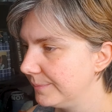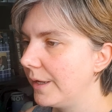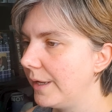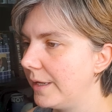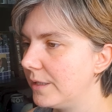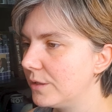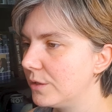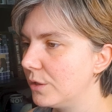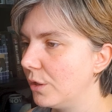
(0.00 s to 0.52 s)

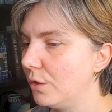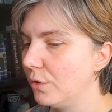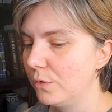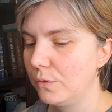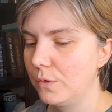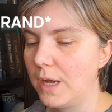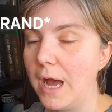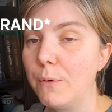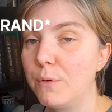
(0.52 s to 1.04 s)
And
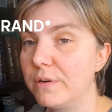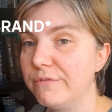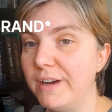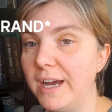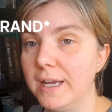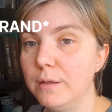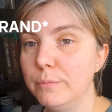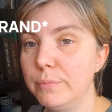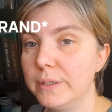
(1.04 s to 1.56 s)
so our
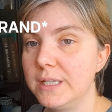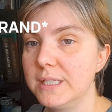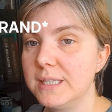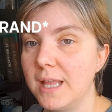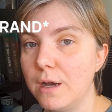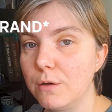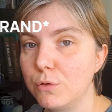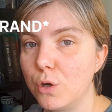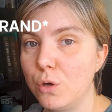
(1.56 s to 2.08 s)
vibe is
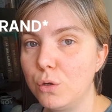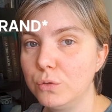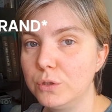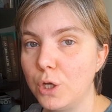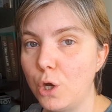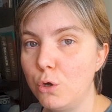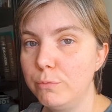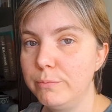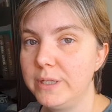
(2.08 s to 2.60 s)
now called
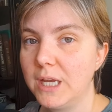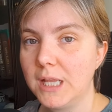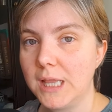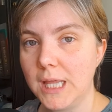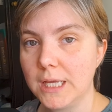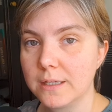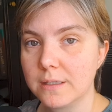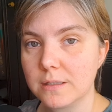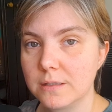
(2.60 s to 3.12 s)

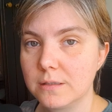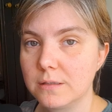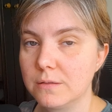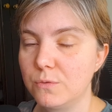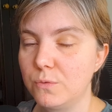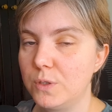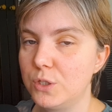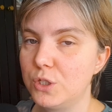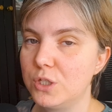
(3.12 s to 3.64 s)
OBLX,
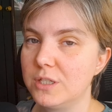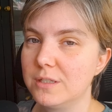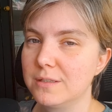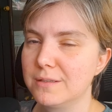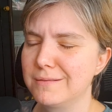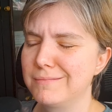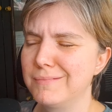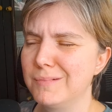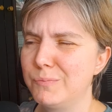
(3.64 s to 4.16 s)
which
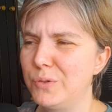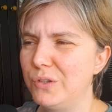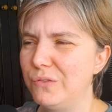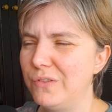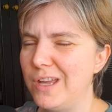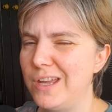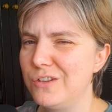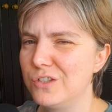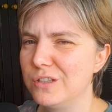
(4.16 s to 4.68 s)
is
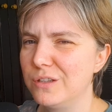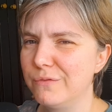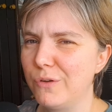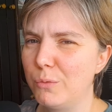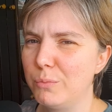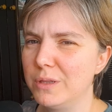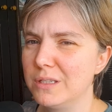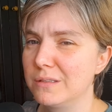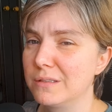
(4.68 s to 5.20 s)
abbreviation of
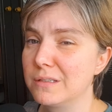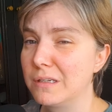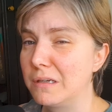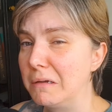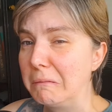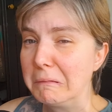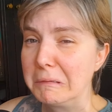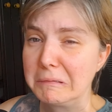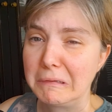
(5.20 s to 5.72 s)
obelisk,
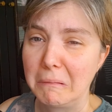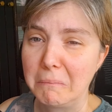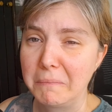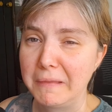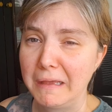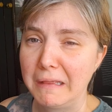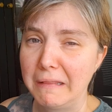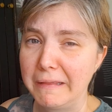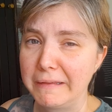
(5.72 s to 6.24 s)

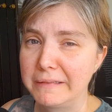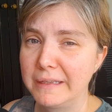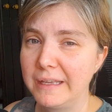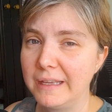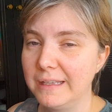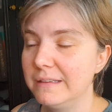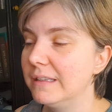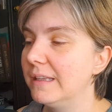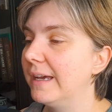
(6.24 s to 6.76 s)
something like
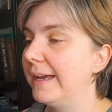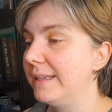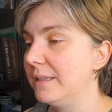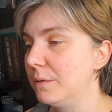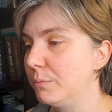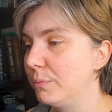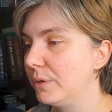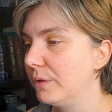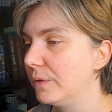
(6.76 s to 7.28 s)
that, I
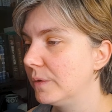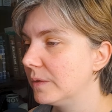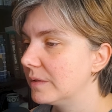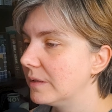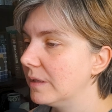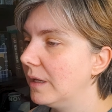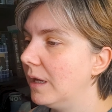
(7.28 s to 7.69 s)
suppose.